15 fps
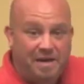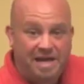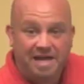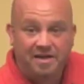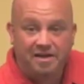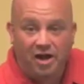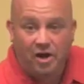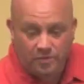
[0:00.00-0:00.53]

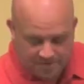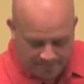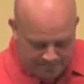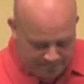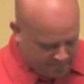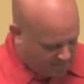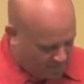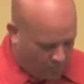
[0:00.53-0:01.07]
pink nose.
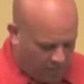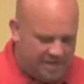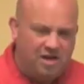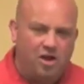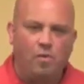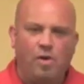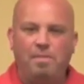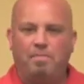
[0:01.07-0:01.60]
Well, you
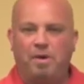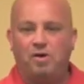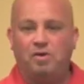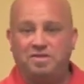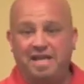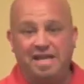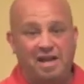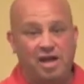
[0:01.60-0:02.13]
know what?
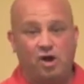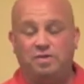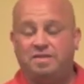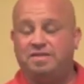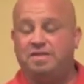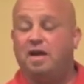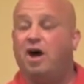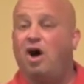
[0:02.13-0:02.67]
Post-it
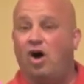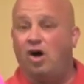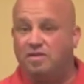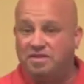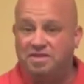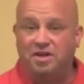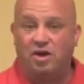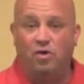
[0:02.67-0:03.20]
notes
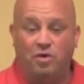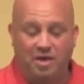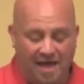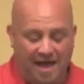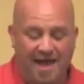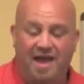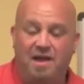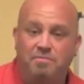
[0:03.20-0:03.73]
also
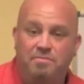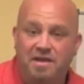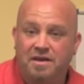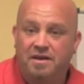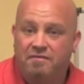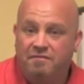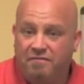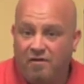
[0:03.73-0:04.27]
came
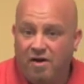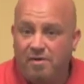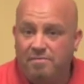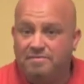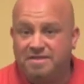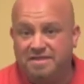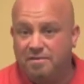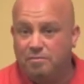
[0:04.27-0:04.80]

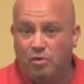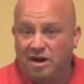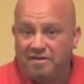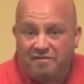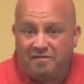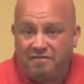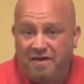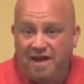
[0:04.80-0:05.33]
from somewhat
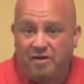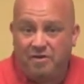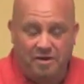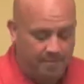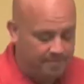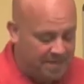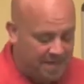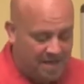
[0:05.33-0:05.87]
of a
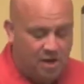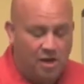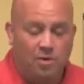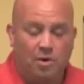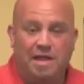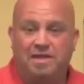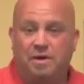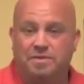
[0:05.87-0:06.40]
failure.
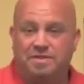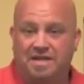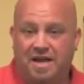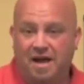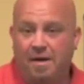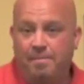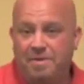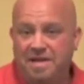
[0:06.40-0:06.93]
There was a
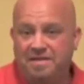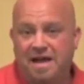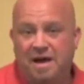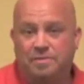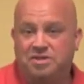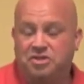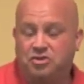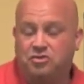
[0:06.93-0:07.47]
company that
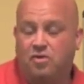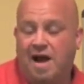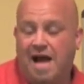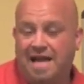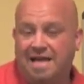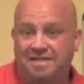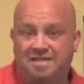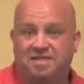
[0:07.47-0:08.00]
was
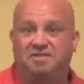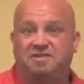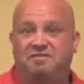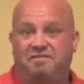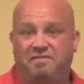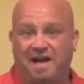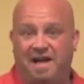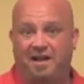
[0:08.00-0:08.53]
trying to
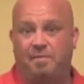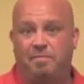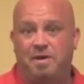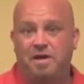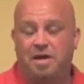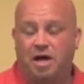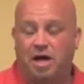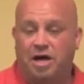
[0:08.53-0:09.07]
develop
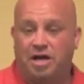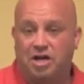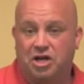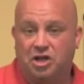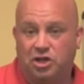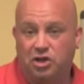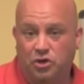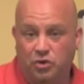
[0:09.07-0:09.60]
a
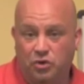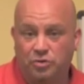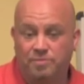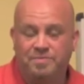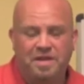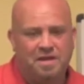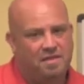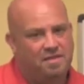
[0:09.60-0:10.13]
glue
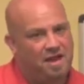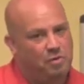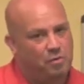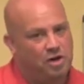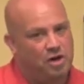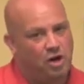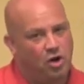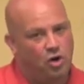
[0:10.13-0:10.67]
that
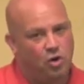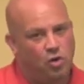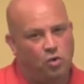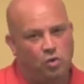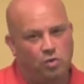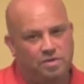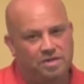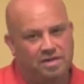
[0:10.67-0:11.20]
would
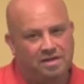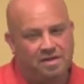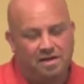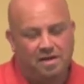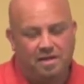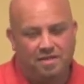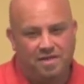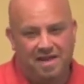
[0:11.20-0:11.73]
hold
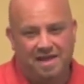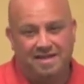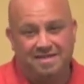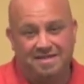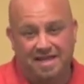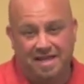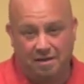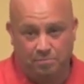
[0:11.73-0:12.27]

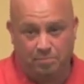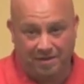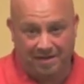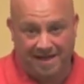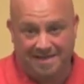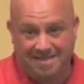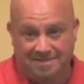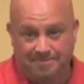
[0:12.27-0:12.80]
things in
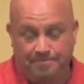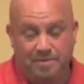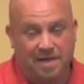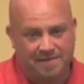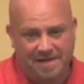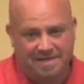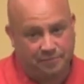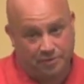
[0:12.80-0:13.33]
place.
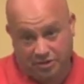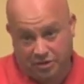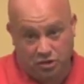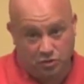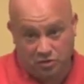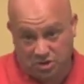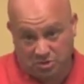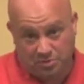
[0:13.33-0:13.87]
And that's what
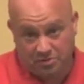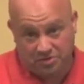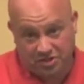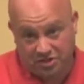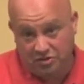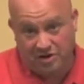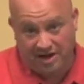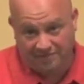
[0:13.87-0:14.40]
glue is supposed
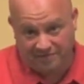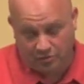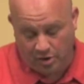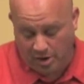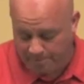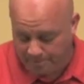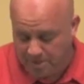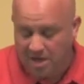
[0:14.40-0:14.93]
to do, after
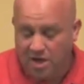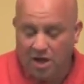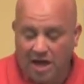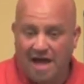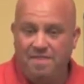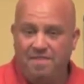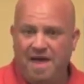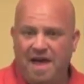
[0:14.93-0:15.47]
all.
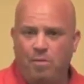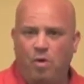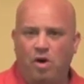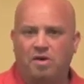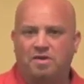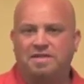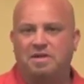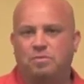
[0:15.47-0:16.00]
And they
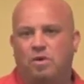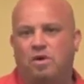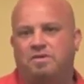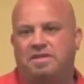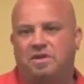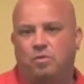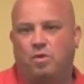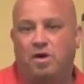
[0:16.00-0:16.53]
worked, and
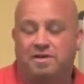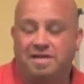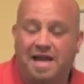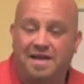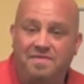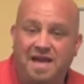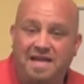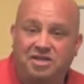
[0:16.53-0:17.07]

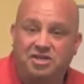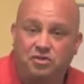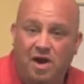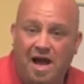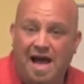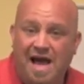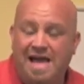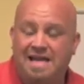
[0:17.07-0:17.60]
they
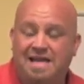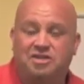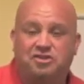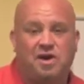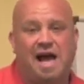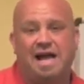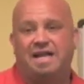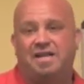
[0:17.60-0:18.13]
tried.
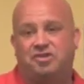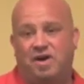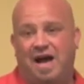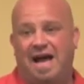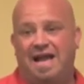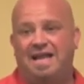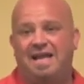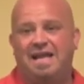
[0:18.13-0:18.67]

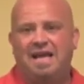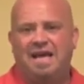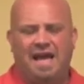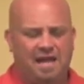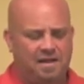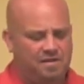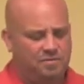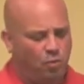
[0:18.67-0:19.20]

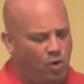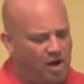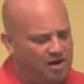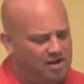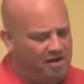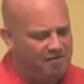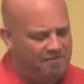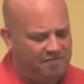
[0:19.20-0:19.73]
And one
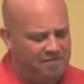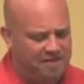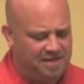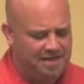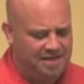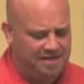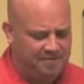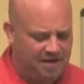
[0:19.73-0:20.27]
of
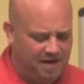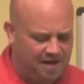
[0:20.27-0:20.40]
the